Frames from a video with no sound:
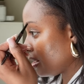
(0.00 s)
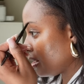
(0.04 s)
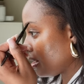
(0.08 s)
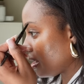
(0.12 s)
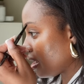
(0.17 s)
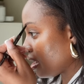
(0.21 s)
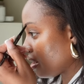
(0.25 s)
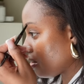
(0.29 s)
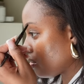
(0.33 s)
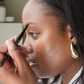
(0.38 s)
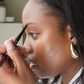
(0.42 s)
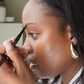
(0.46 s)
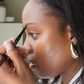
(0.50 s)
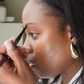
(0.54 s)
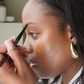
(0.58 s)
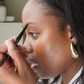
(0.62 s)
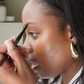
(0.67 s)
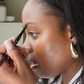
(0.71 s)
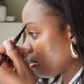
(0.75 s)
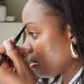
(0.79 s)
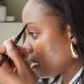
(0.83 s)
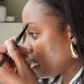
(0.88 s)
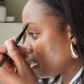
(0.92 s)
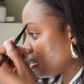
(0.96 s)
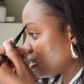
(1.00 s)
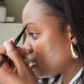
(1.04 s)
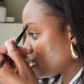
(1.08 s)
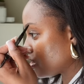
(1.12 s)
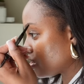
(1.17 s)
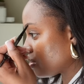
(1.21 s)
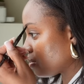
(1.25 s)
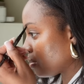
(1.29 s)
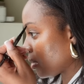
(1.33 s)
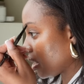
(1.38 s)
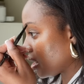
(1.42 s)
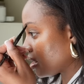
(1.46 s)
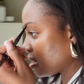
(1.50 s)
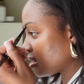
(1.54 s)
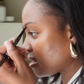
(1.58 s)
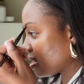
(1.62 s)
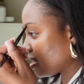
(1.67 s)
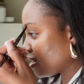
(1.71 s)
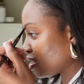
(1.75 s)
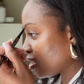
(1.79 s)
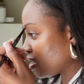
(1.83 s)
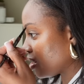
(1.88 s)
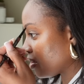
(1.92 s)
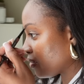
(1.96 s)
and I don't know why, but it just makes
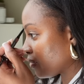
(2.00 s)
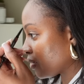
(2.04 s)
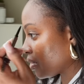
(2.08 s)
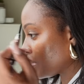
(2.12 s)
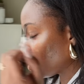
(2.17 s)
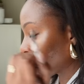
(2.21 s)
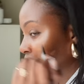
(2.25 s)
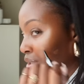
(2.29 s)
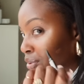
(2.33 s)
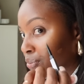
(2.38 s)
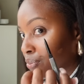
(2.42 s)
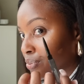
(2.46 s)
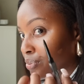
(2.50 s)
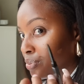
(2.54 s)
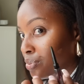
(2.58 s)
such a difference.